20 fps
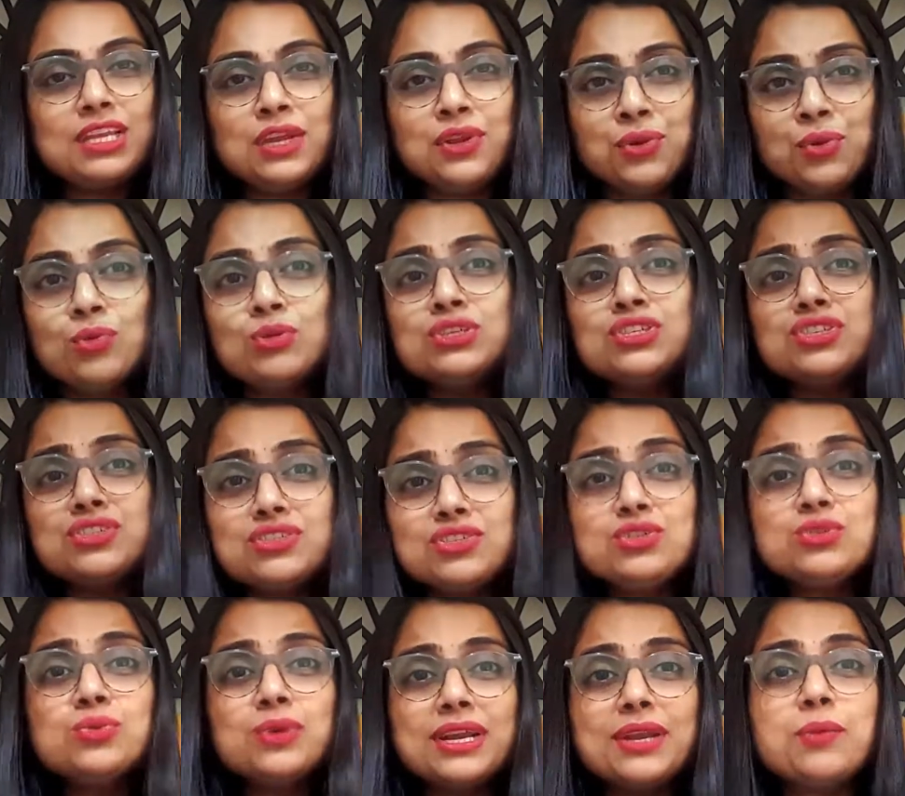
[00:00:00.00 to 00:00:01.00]
Don't just
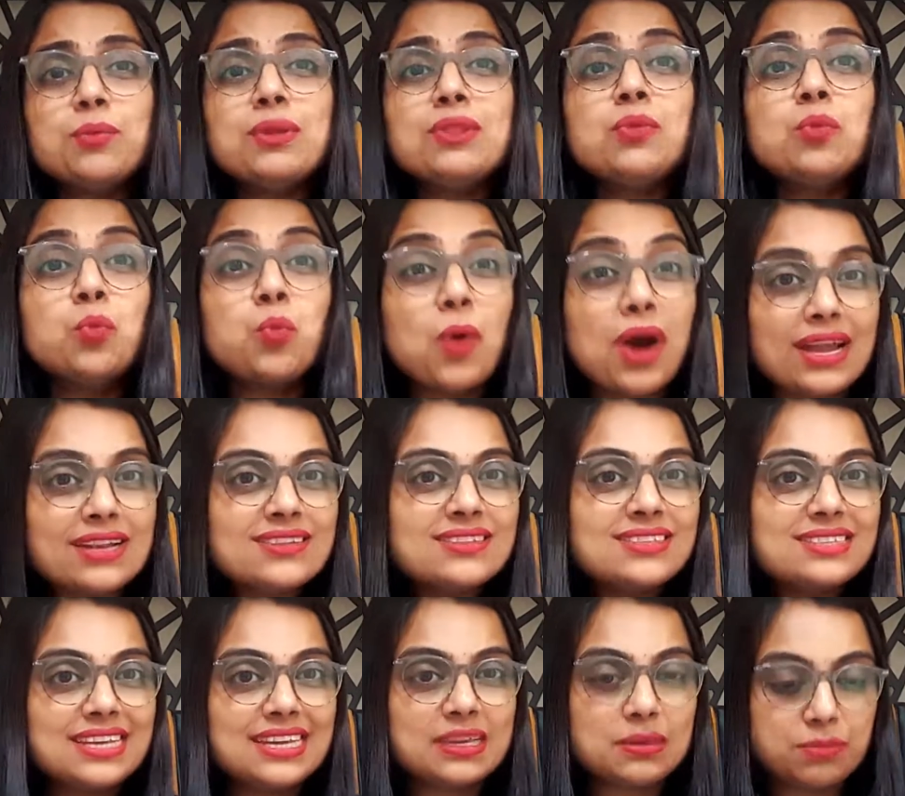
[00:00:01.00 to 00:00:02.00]
do it with one
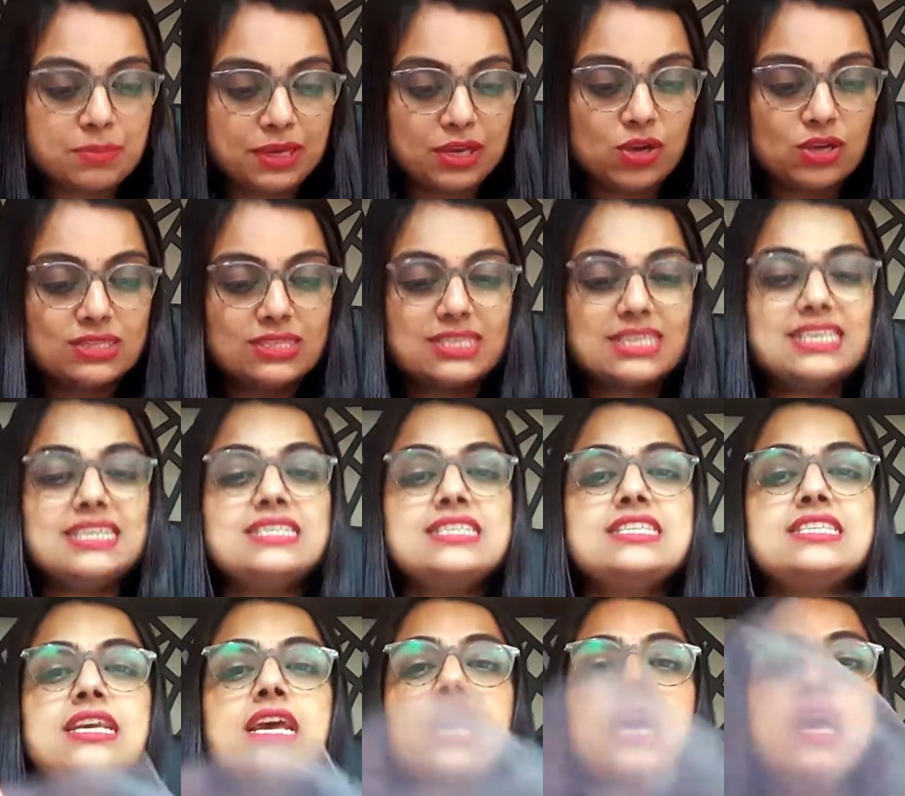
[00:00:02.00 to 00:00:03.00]
thing because kids